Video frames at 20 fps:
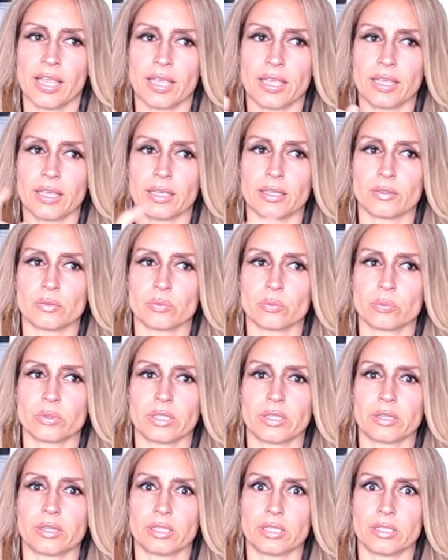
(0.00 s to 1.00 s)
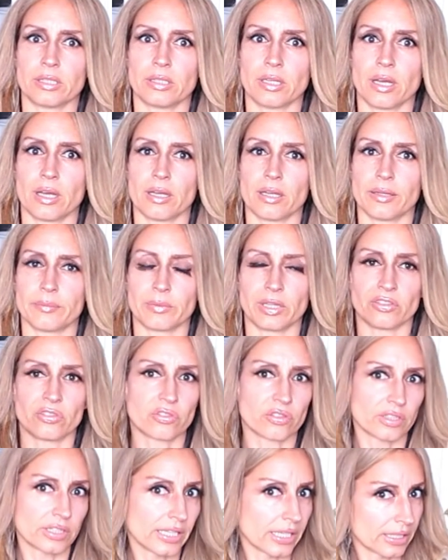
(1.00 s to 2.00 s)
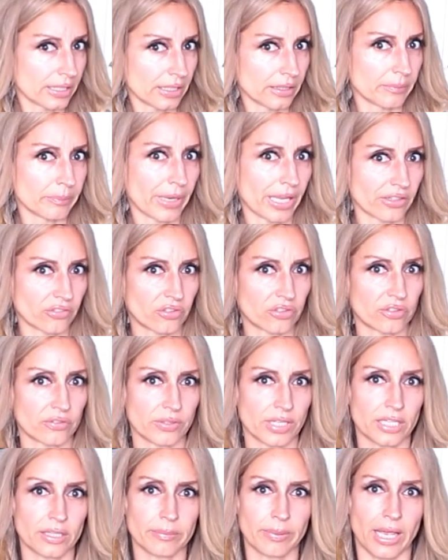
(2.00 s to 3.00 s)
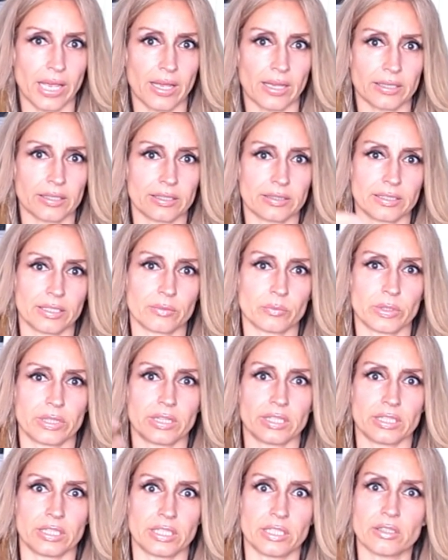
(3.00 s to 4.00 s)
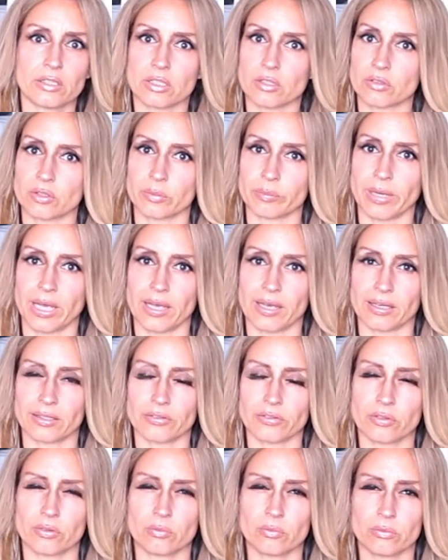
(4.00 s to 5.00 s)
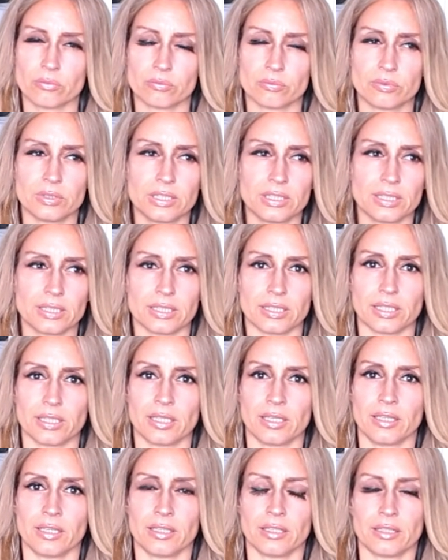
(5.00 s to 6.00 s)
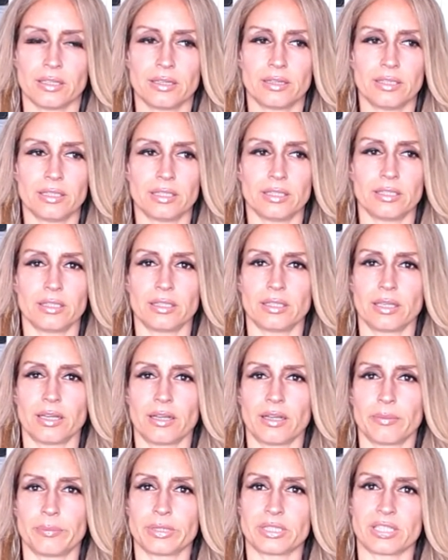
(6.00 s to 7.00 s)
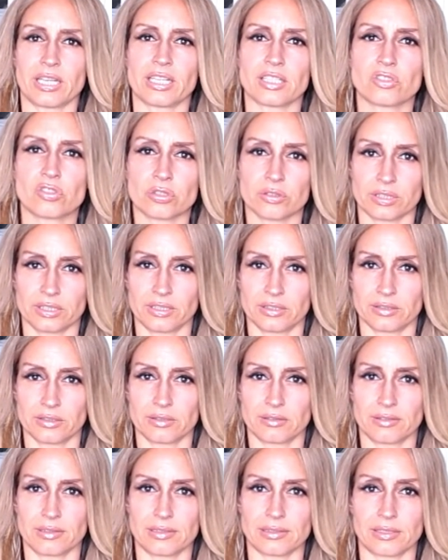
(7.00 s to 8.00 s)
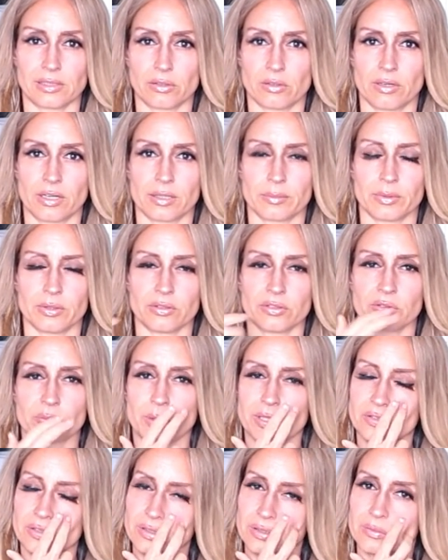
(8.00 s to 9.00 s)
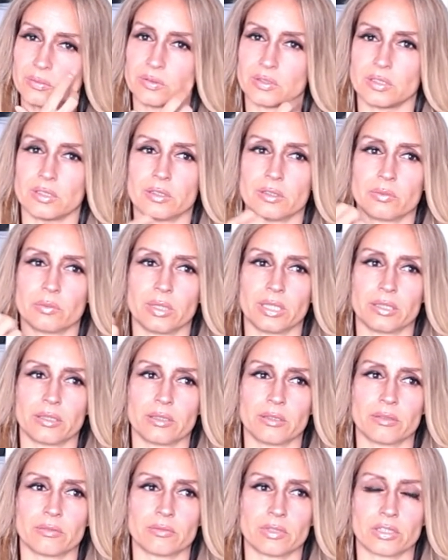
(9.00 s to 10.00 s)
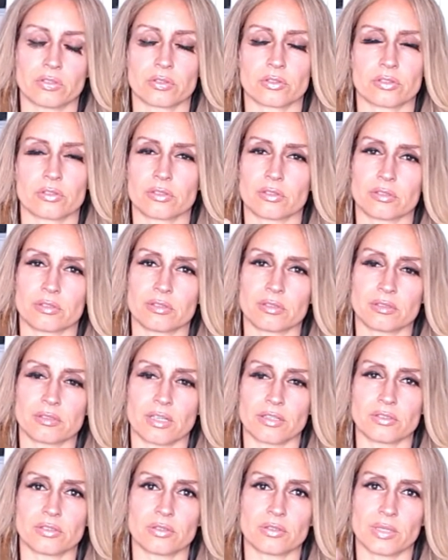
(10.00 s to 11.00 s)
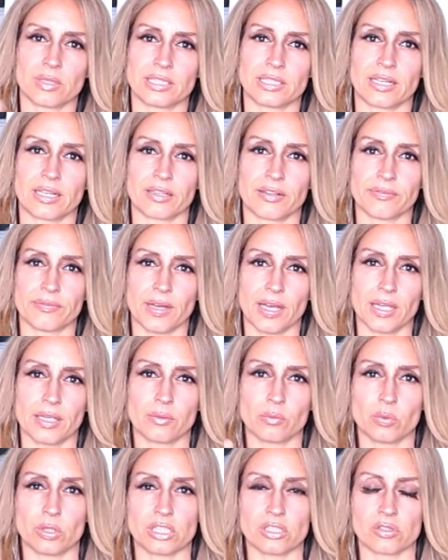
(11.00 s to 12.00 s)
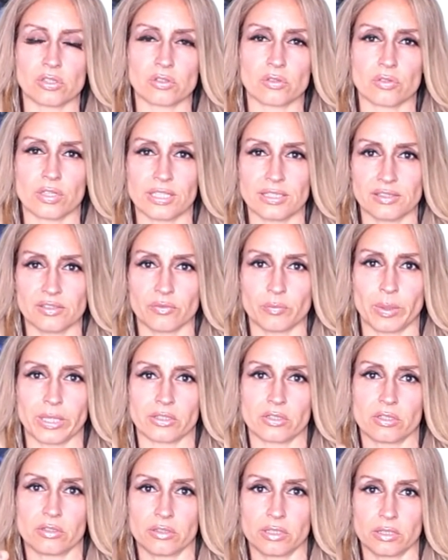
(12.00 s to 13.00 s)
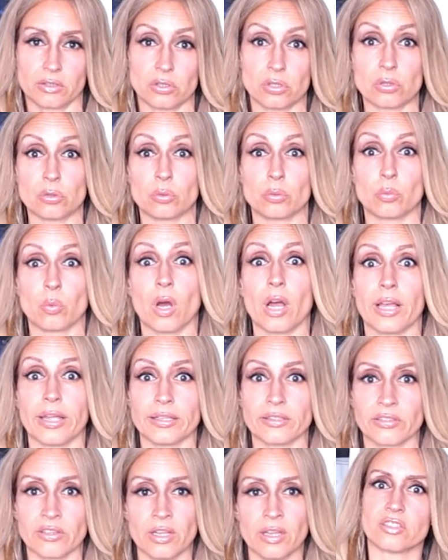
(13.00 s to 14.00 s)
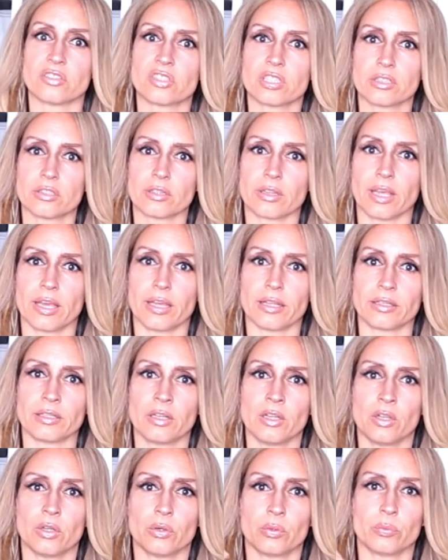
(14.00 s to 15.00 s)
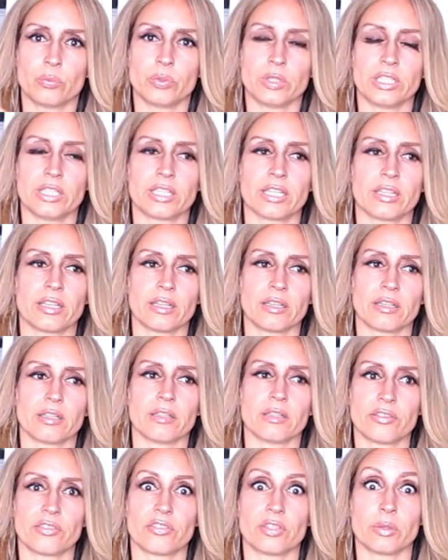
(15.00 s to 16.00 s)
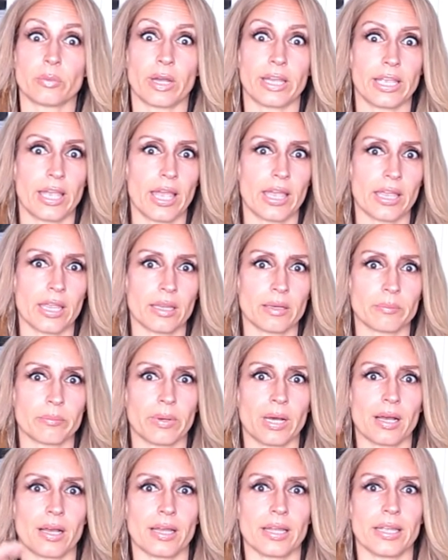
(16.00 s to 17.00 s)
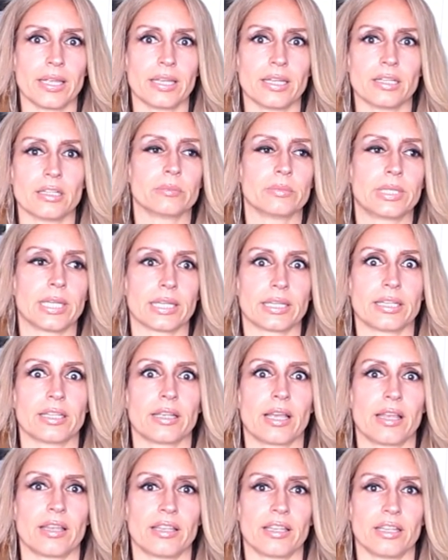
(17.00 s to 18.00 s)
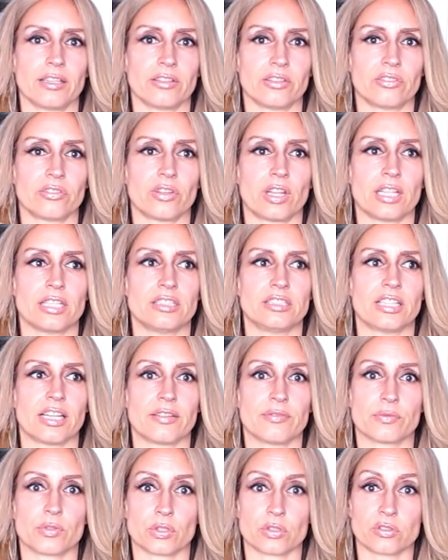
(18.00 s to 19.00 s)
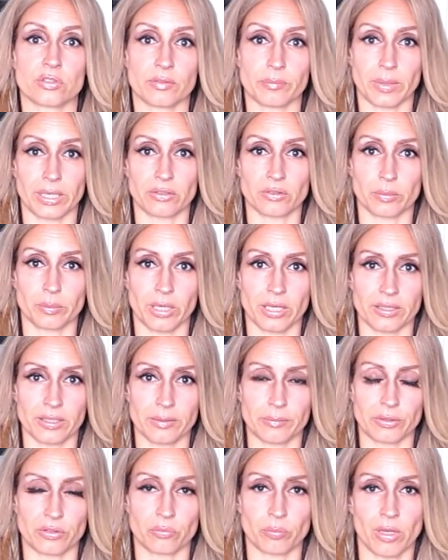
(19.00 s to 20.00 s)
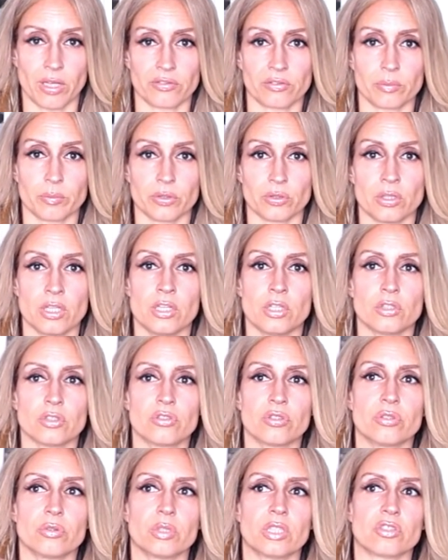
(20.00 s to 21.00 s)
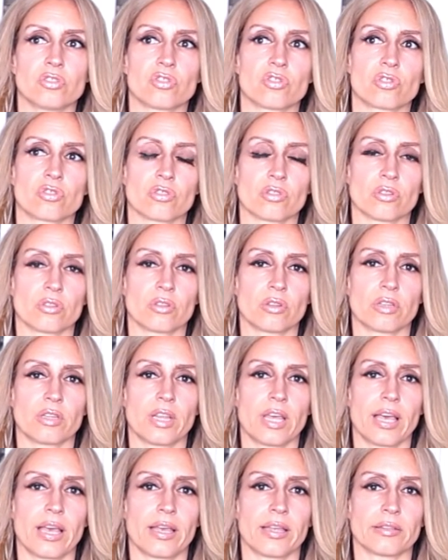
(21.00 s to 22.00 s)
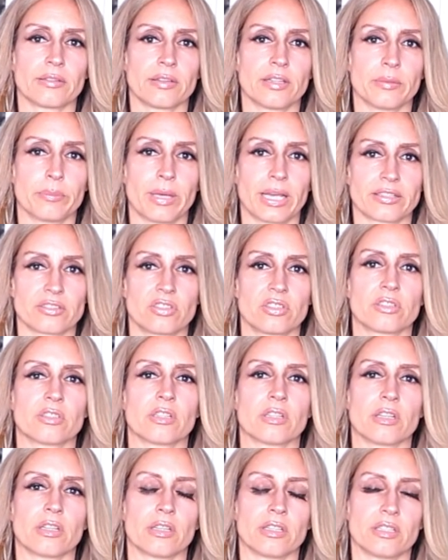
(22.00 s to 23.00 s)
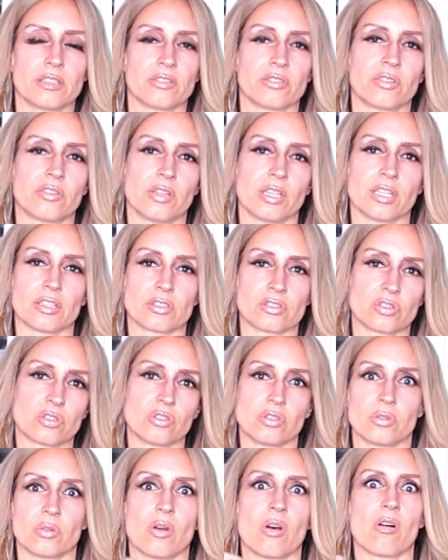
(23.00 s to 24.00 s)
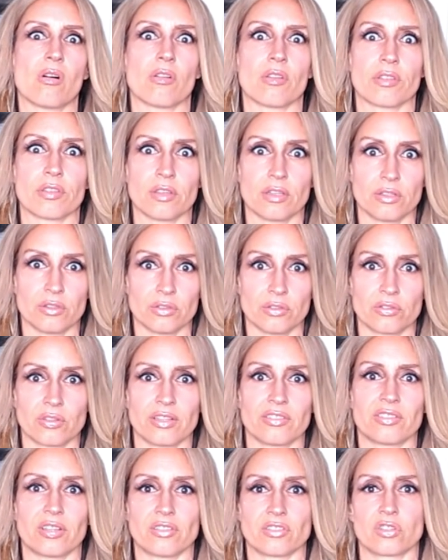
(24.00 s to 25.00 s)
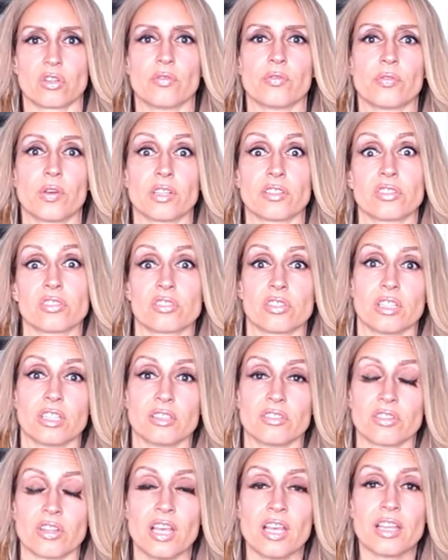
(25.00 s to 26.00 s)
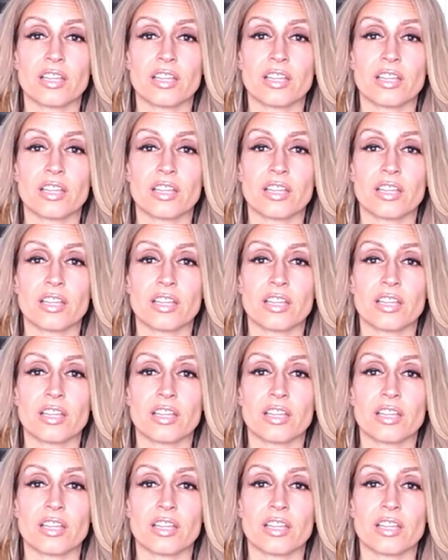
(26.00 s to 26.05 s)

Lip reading: And within, they started getting patches of hair back, and then within a year it grew back. So really, the potential here is incredible, especially when researchers start to identify which strands of bacteria do what. Until then, we can CYA by getting as diverse a microbiome as possible to ensure that the bacteria is there to do all those essential functions